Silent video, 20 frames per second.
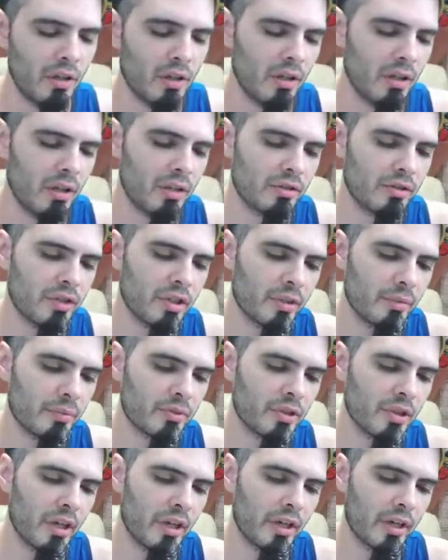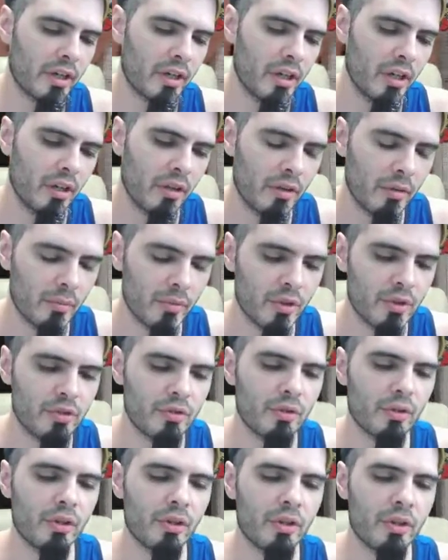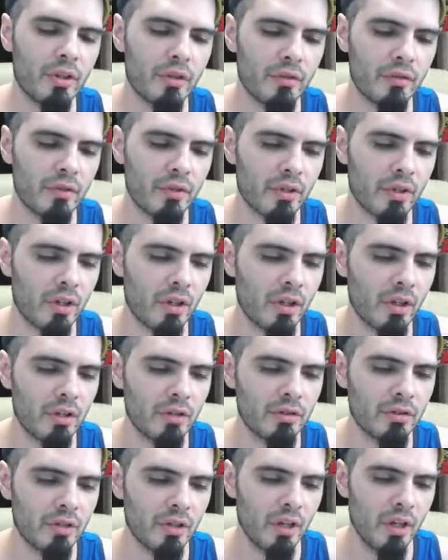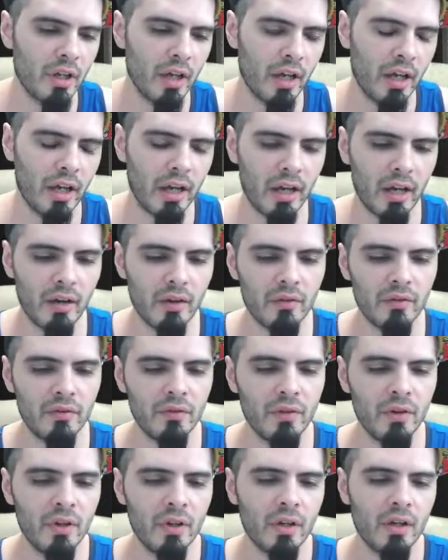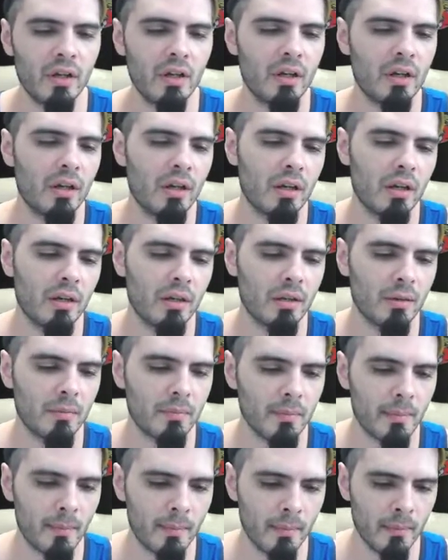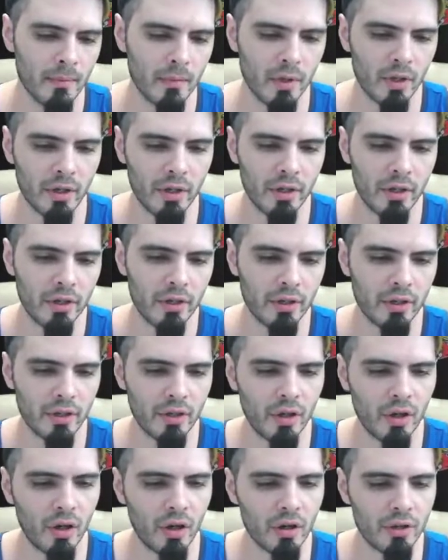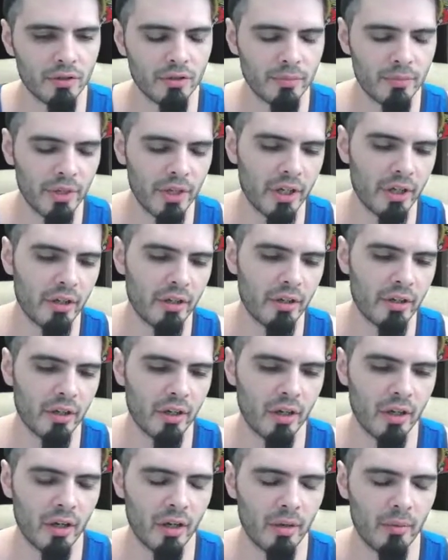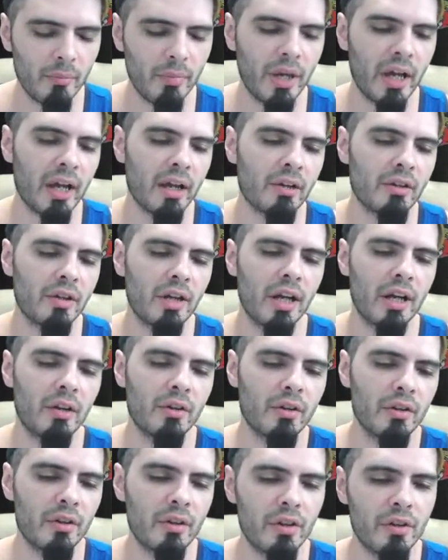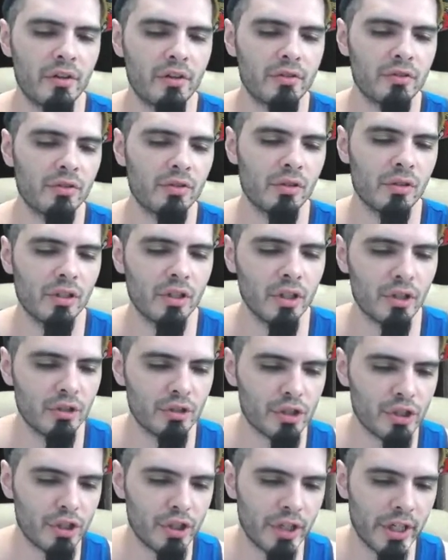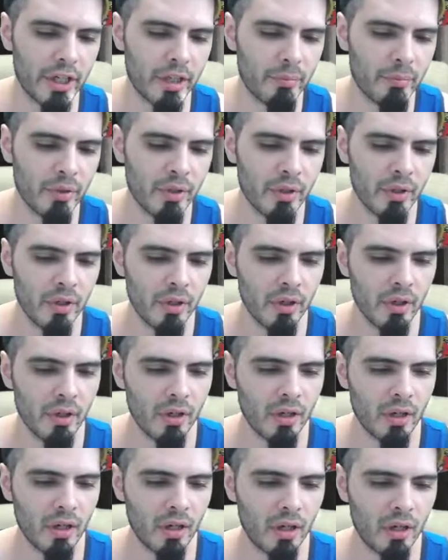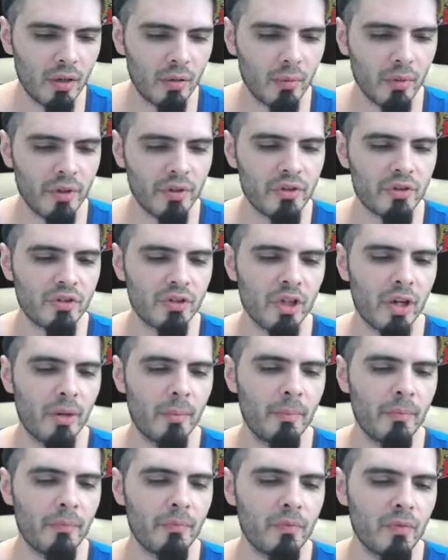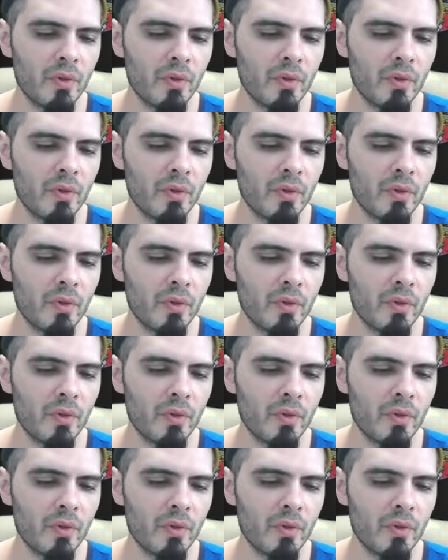it seems like the majority of the cards have a cosmic background, and then there's a little shape with some